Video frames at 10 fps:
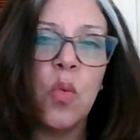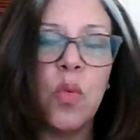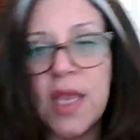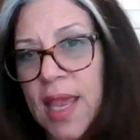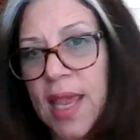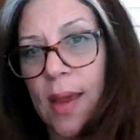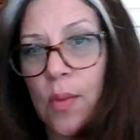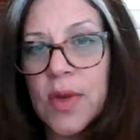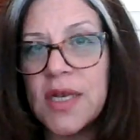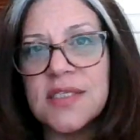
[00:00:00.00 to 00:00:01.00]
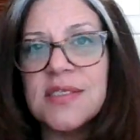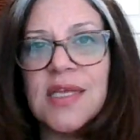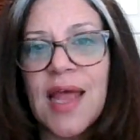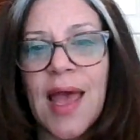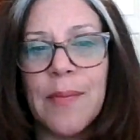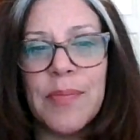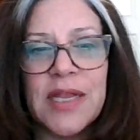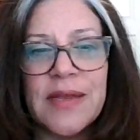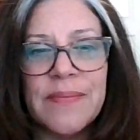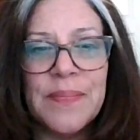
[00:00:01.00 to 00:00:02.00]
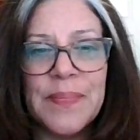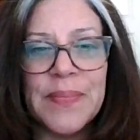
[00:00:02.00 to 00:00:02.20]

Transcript: we can't witness it happening.